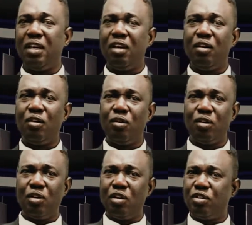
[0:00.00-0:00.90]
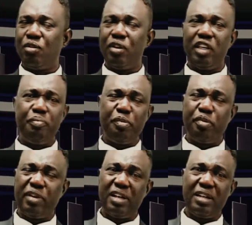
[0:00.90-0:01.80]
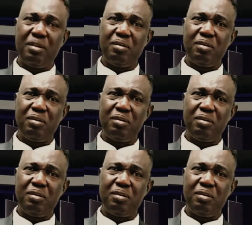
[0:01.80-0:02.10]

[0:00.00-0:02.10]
Oh, God's going to hit you right now.